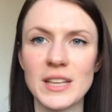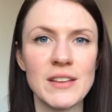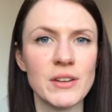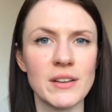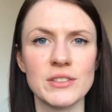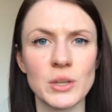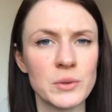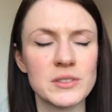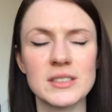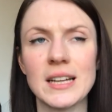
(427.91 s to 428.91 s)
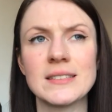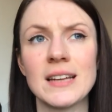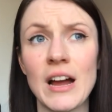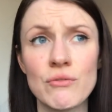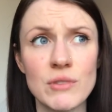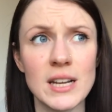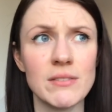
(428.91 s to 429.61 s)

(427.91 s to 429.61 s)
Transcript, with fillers: even if I don't understand it, I really,